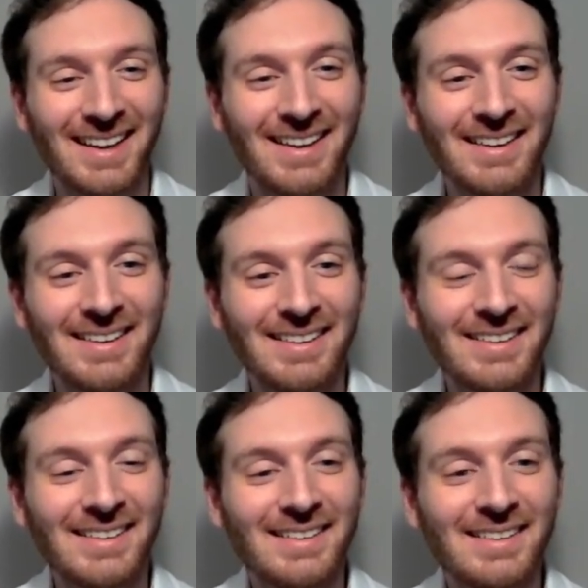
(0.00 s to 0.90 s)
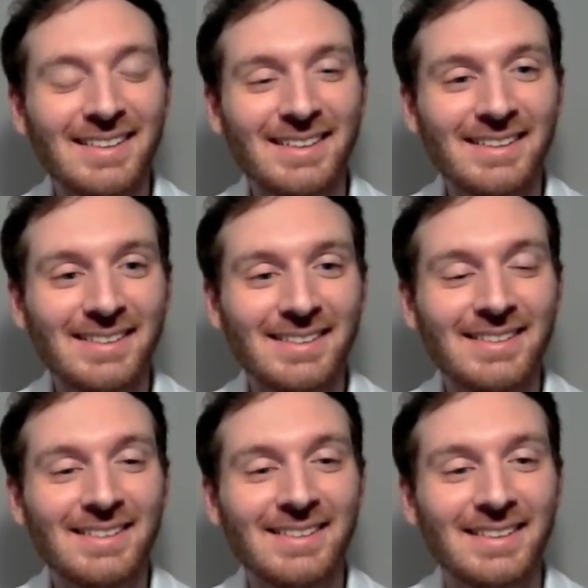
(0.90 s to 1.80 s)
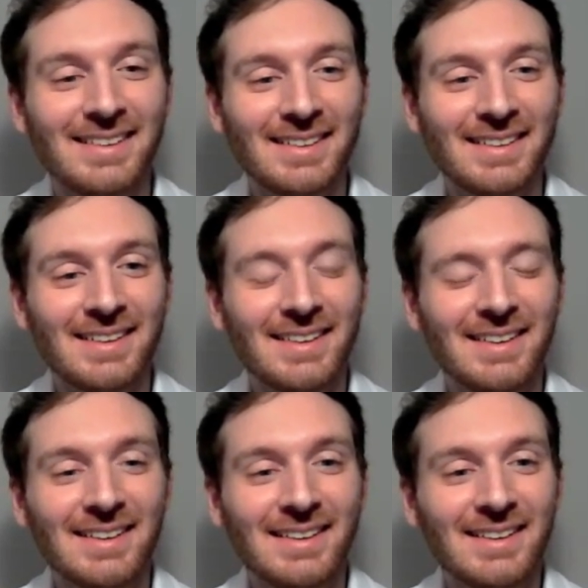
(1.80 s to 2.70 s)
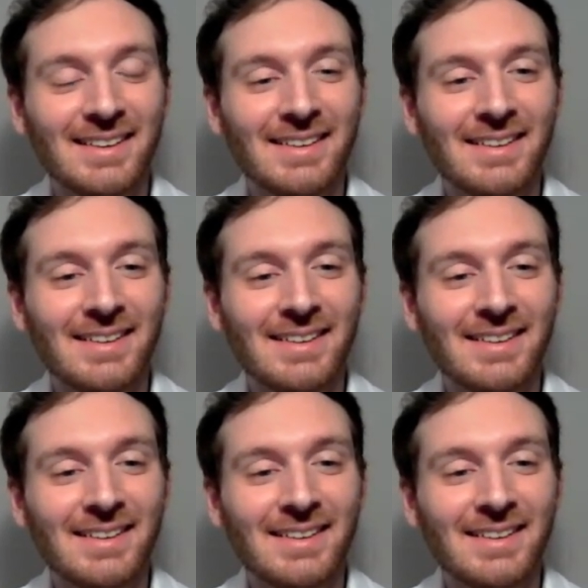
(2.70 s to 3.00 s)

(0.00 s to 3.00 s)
This person isn't speaking.